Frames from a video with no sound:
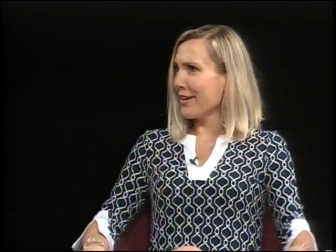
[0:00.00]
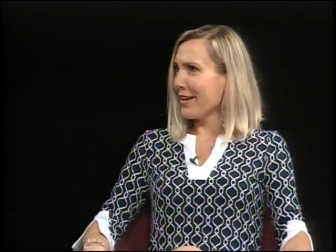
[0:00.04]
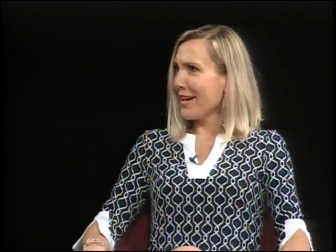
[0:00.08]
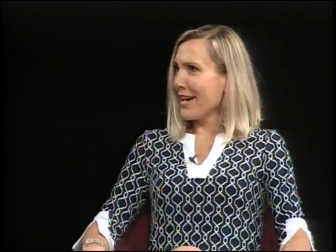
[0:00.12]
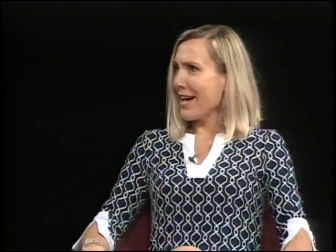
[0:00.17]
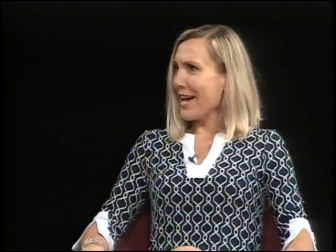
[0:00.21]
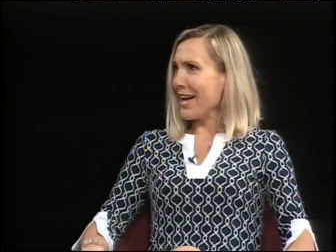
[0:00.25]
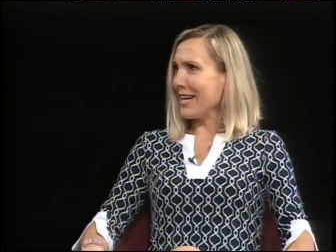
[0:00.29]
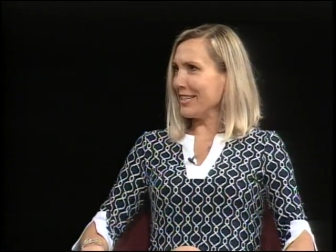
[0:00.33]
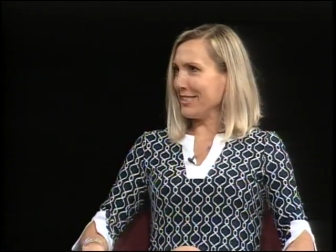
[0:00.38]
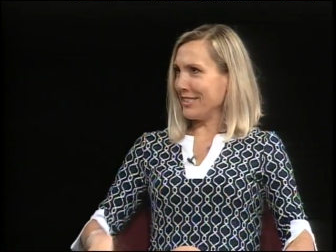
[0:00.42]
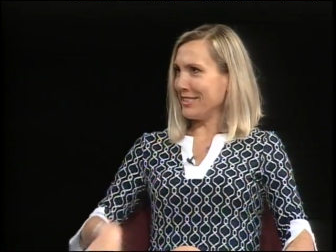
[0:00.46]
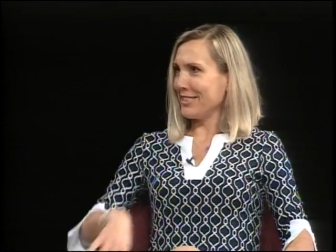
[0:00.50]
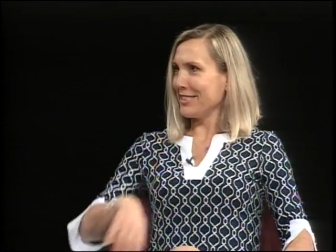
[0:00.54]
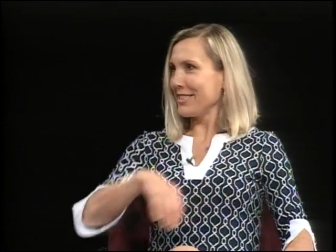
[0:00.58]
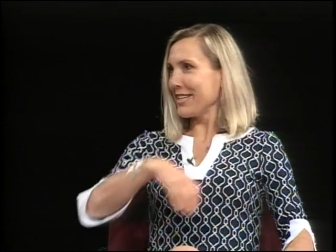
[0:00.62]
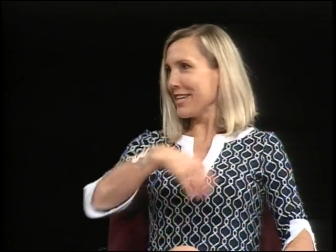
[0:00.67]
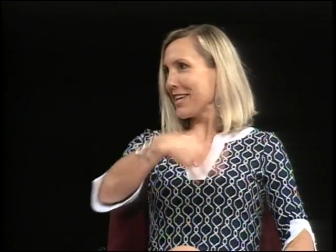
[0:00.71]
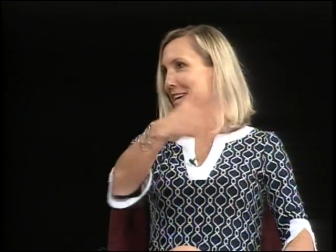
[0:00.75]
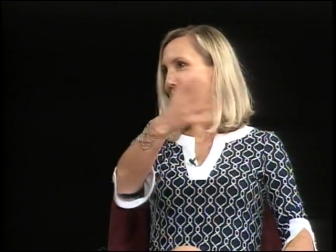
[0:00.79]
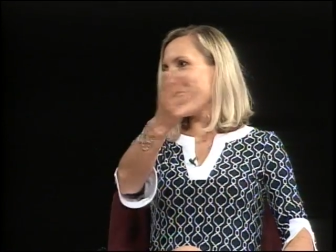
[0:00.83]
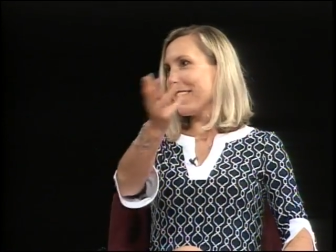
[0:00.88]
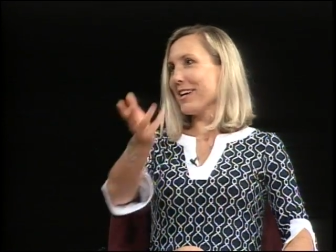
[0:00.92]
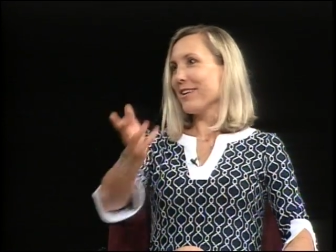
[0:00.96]
and
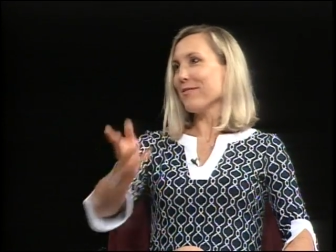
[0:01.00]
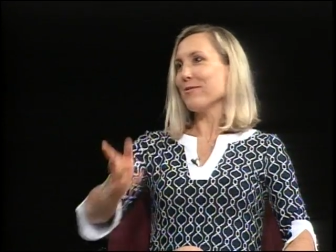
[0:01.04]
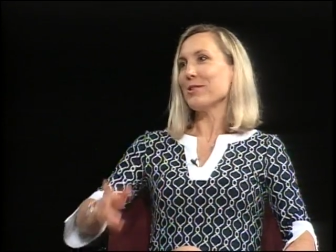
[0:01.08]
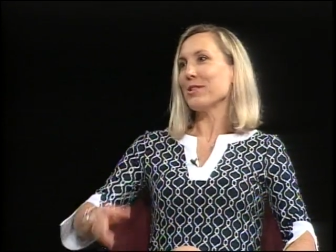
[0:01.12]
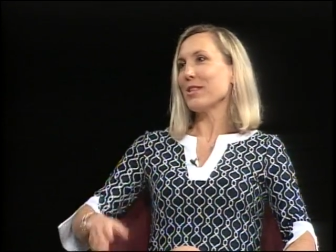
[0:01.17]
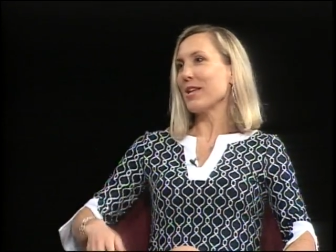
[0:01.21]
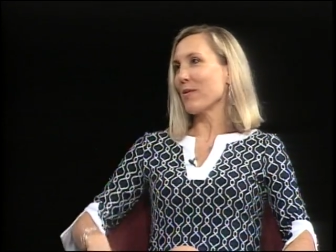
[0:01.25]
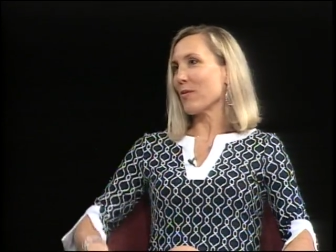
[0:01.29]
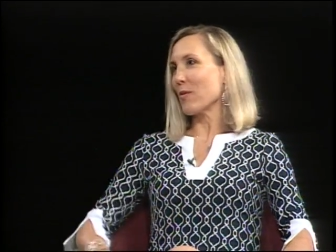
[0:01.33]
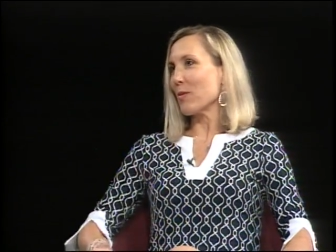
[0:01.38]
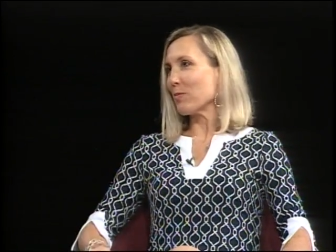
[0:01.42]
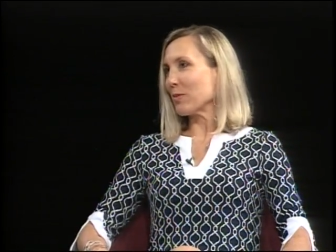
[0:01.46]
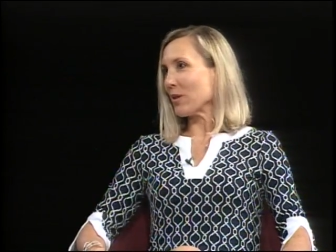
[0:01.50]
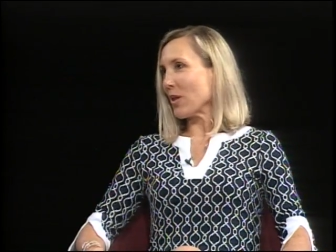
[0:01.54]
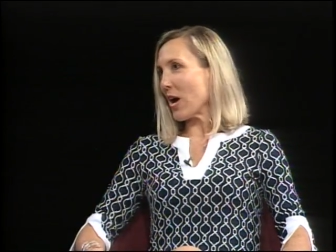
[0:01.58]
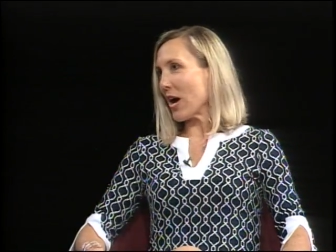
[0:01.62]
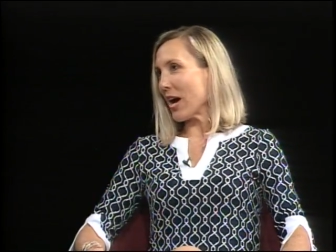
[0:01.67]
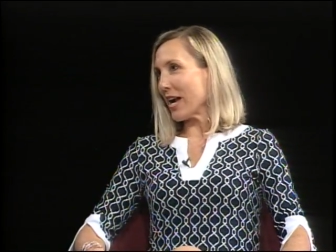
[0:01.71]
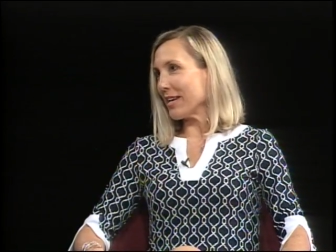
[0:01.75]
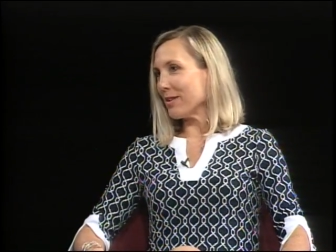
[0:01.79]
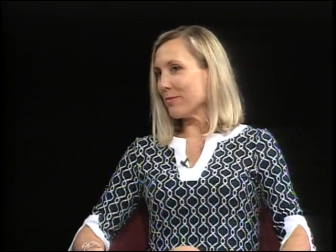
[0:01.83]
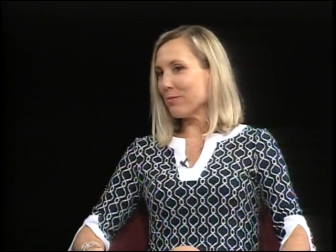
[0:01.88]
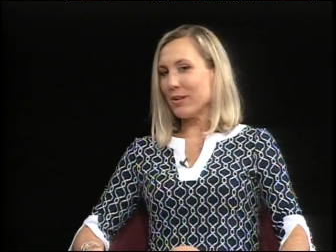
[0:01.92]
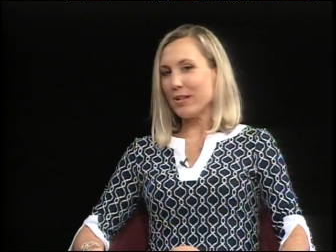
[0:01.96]
see when they were
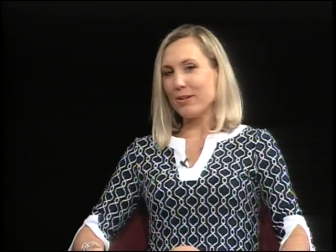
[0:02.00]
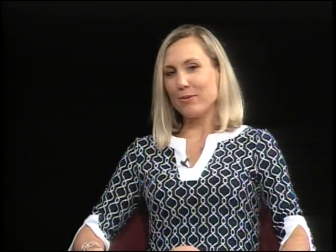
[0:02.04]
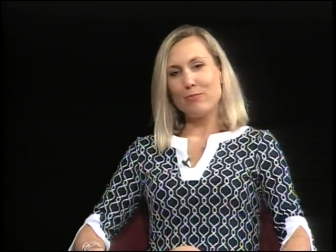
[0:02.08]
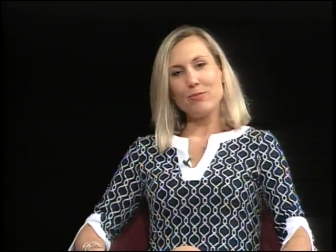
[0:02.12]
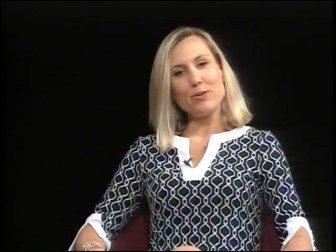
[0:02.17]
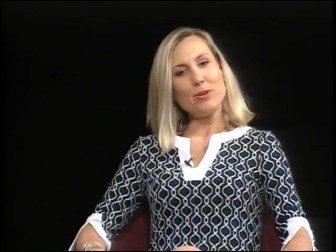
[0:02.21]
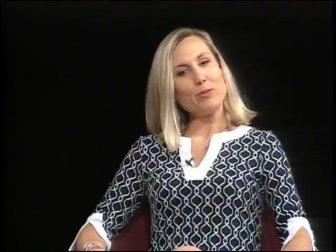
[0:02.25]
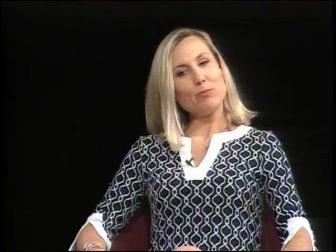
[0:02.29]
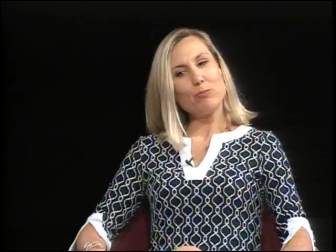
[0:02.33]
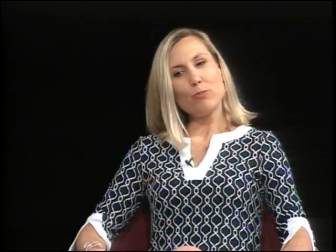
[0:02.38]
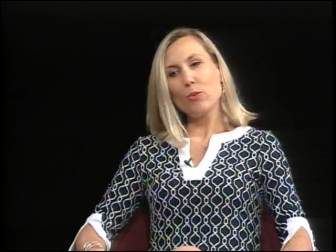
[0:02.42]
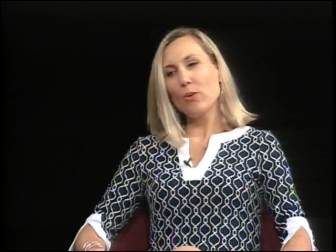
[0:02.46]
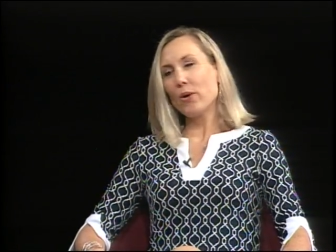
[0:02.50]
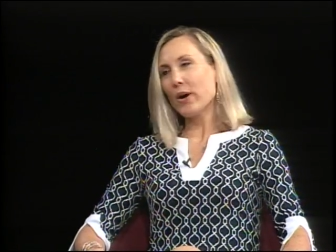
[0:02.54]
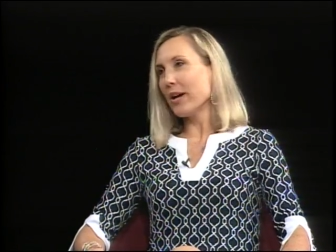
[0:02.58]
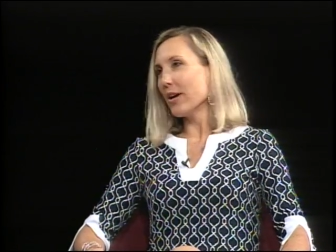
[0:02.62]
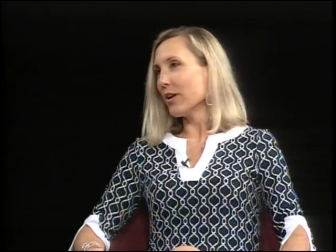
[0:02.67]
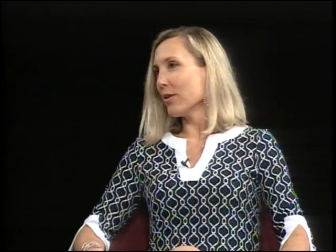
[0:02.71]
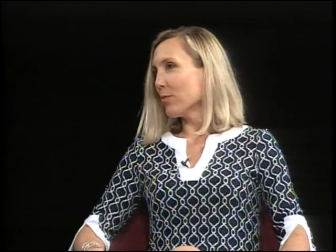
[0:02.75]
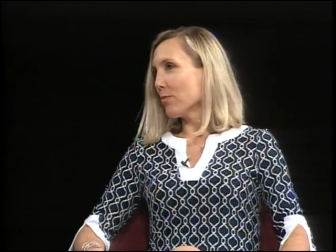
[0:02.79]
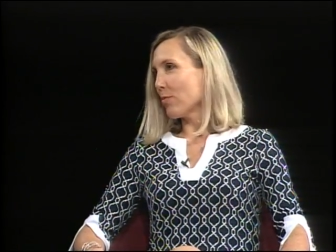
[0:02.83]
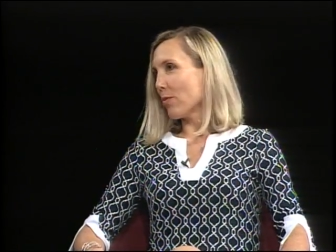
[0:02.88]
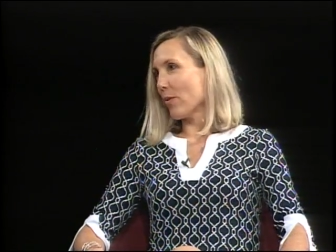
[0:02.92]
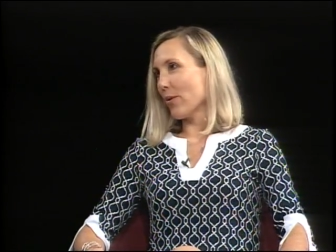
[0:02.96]
blind? But boy,
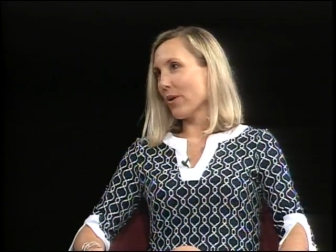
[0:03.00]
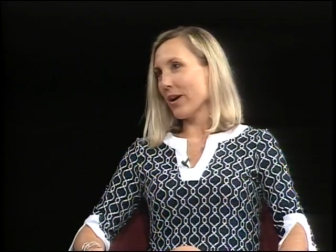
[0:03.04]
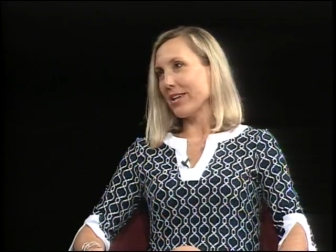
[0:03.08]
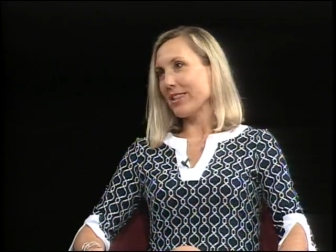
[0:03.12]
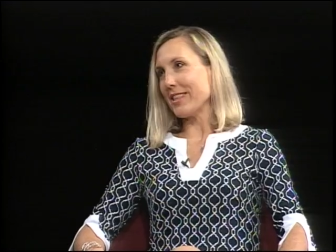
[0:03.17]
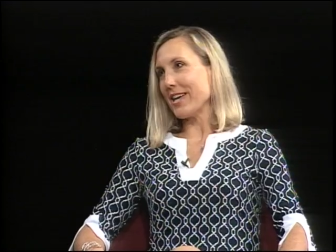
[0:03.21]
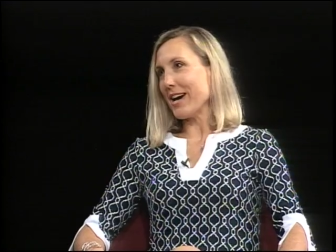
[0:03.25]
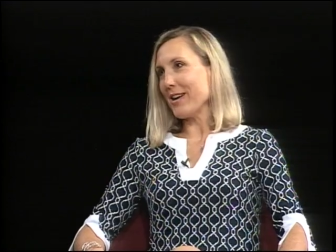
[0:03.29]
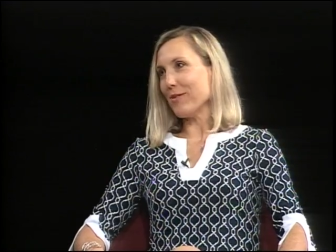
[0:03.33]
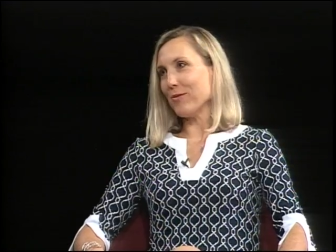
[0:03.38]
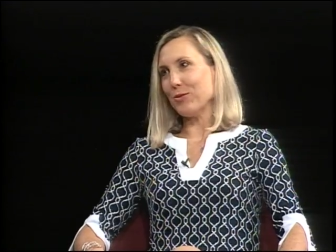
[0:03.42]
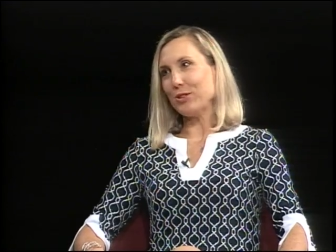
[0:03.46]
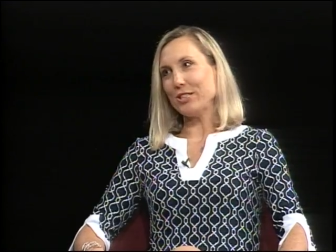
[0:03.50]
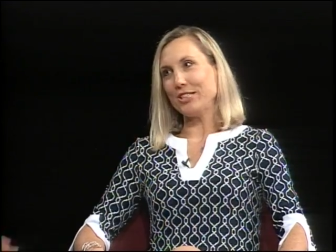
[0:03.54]
oh boy, that would